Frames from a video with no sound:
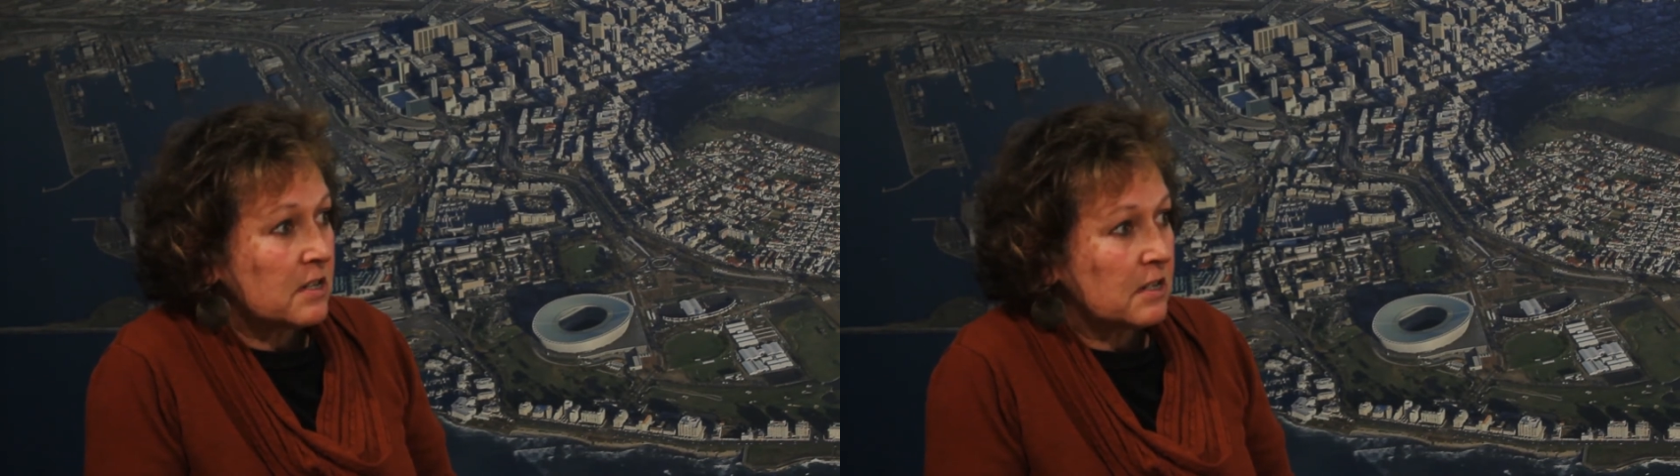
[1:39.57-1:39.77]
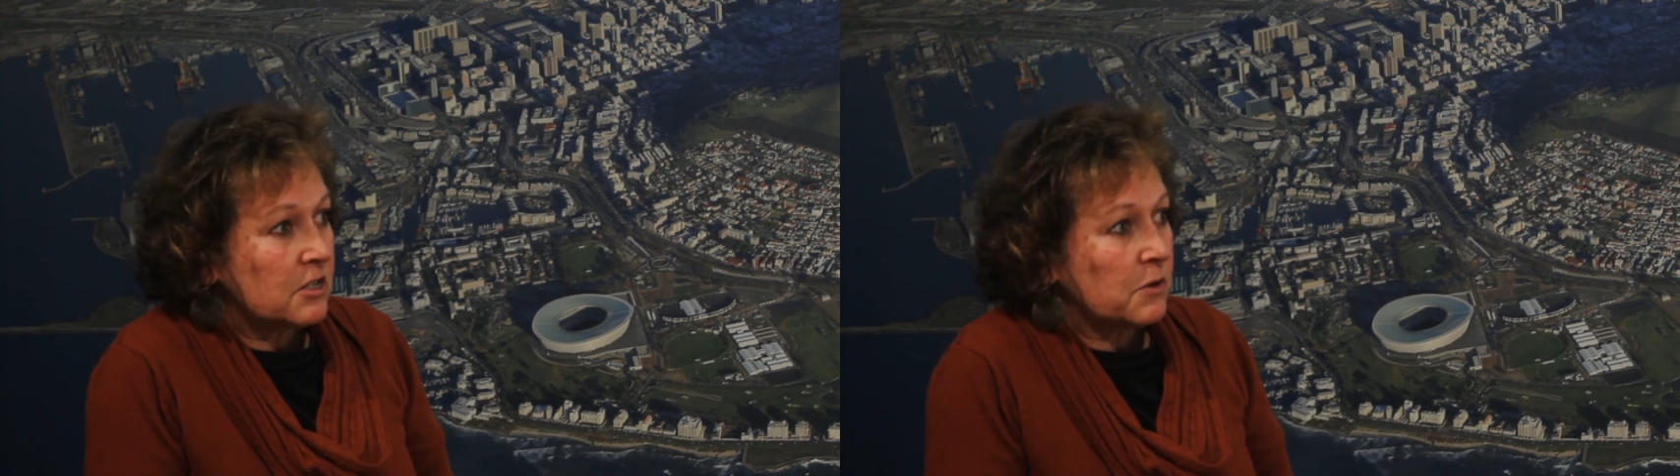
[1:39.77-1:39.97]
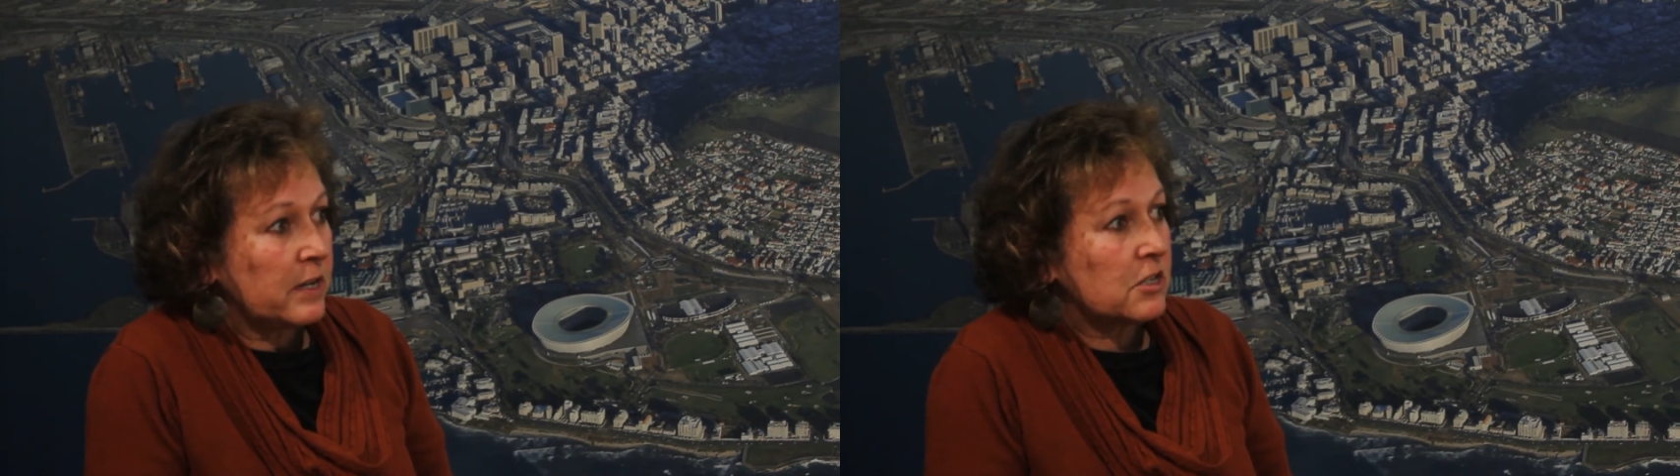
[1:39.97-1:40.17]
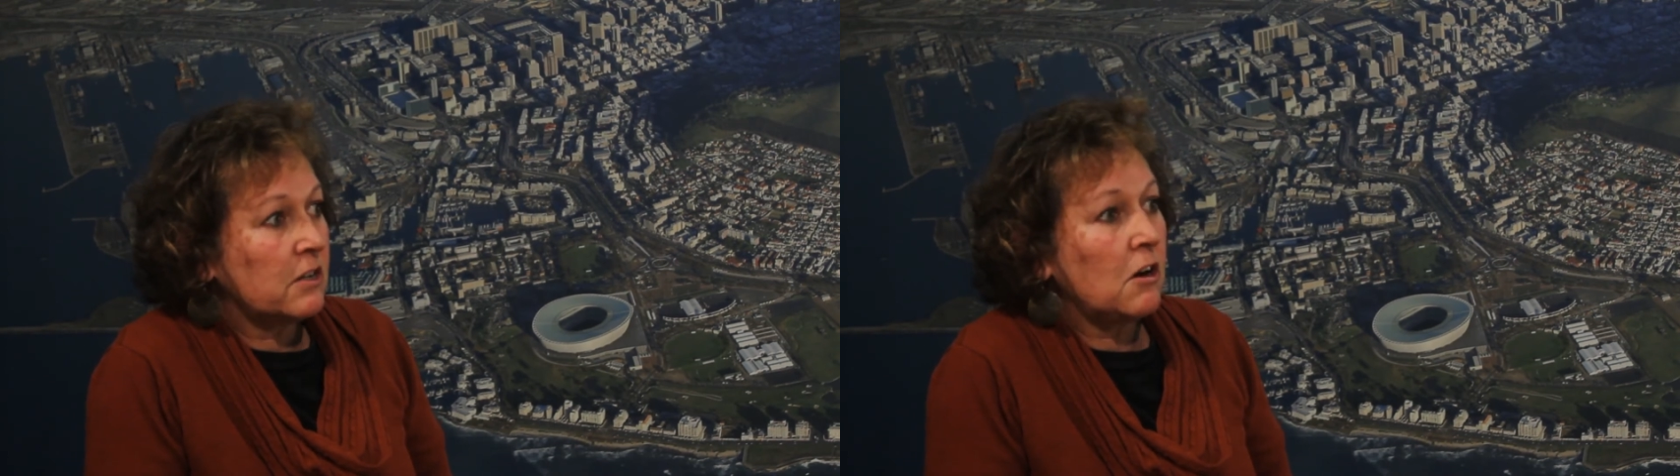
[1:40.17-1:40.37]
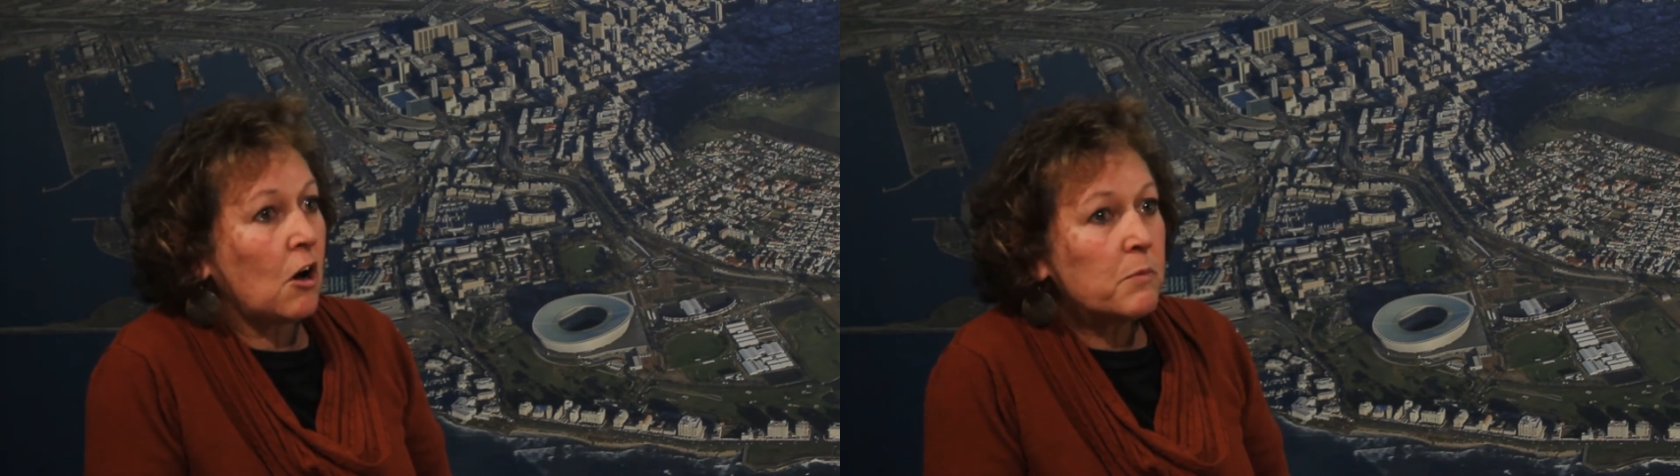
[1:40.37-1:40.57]
to the
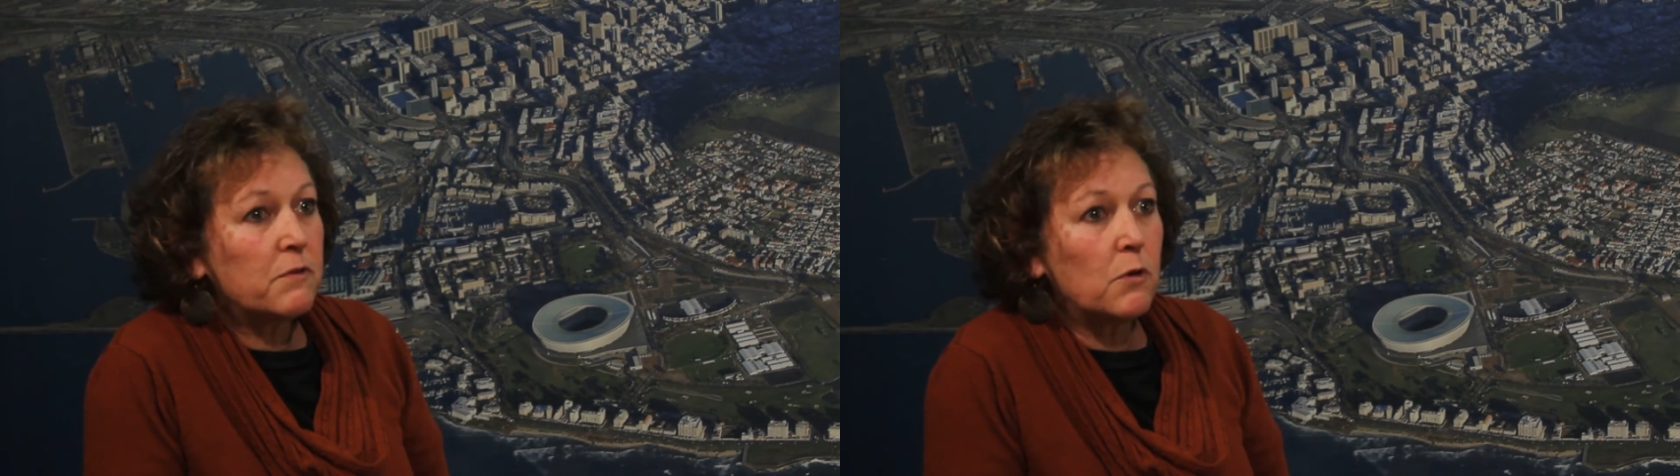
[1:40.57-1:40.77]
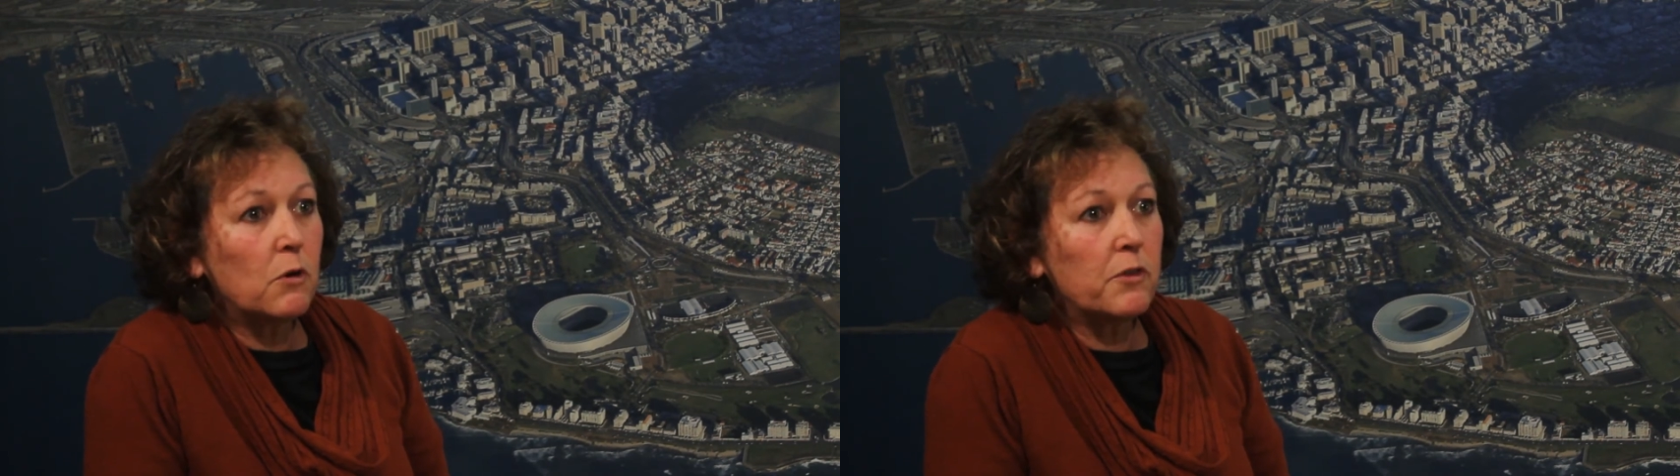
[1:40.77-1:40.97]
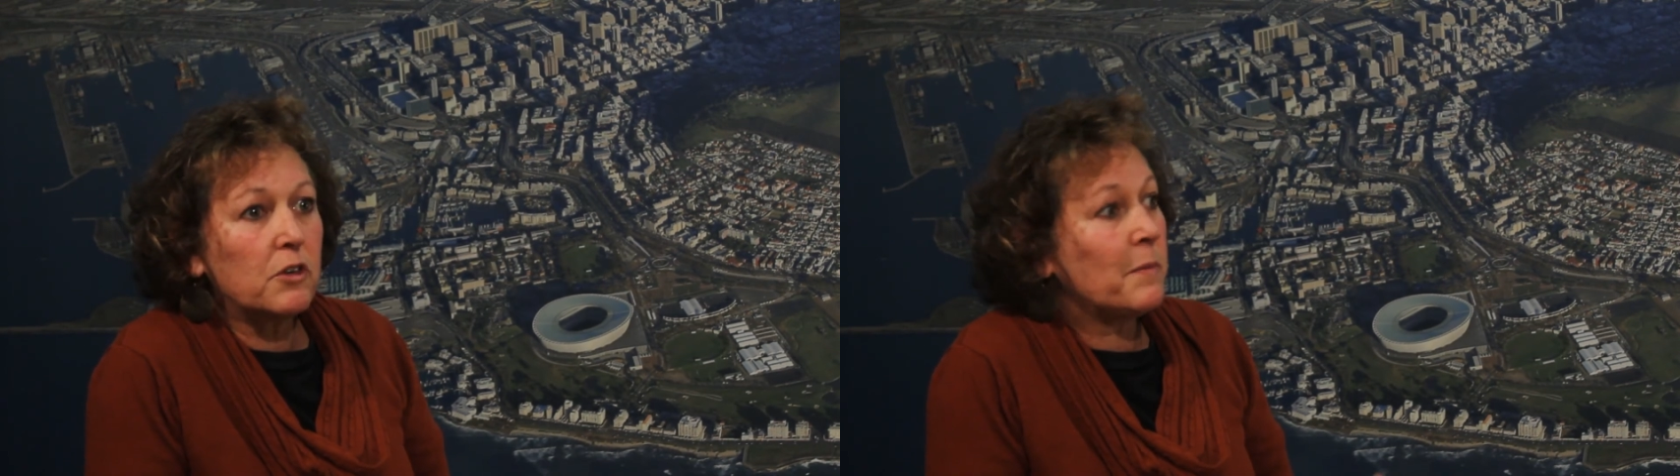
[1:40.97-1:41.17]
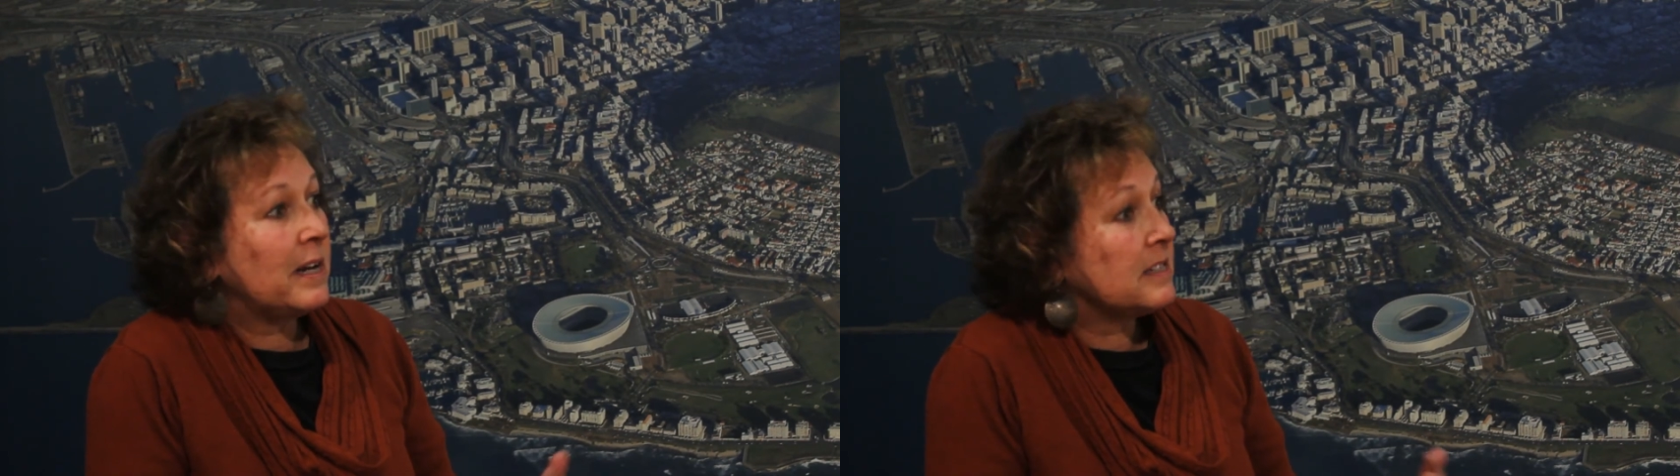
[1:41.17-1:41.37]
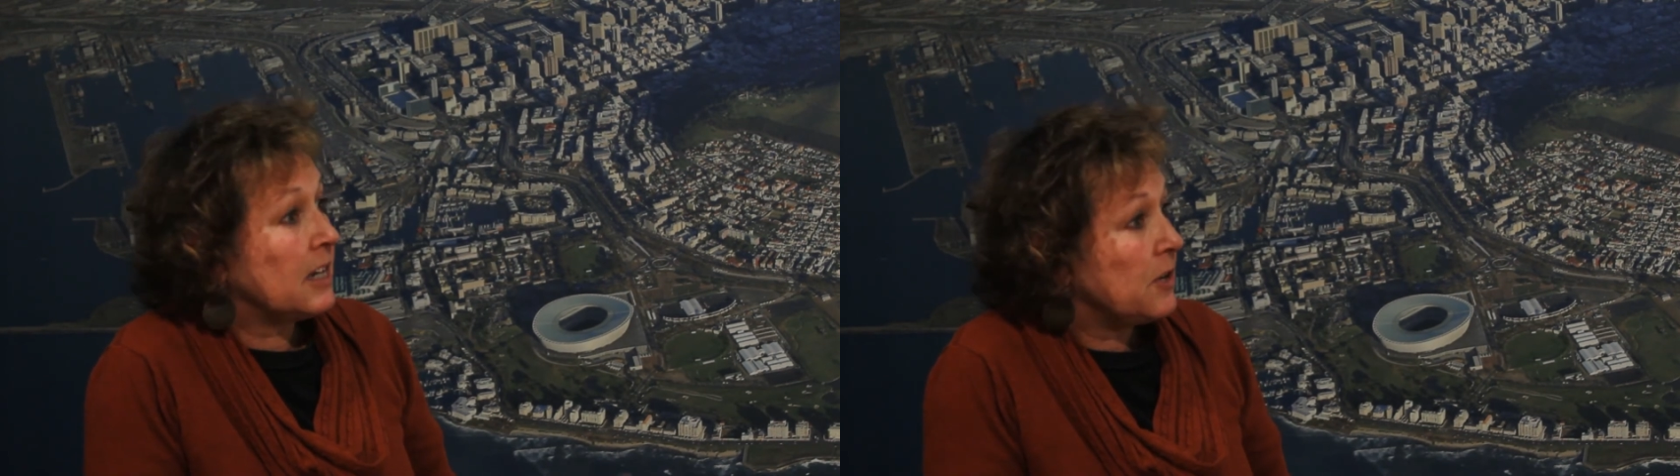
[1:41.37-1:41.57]
situation long before the
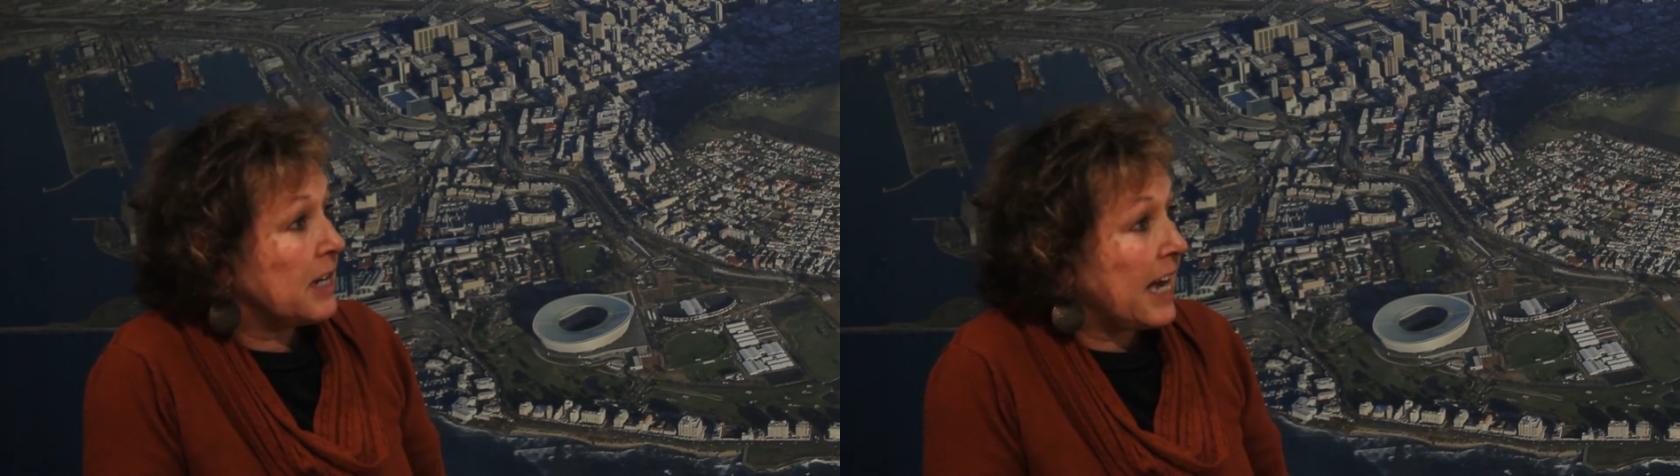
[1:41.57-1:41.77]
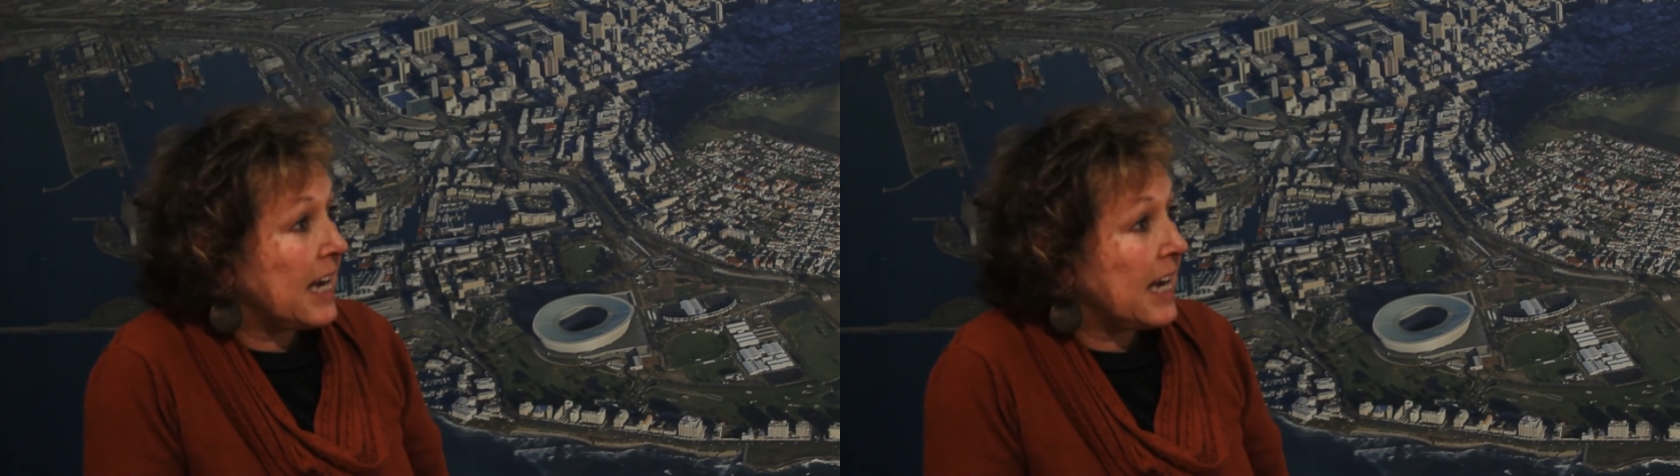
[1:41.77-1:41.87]
humanitarian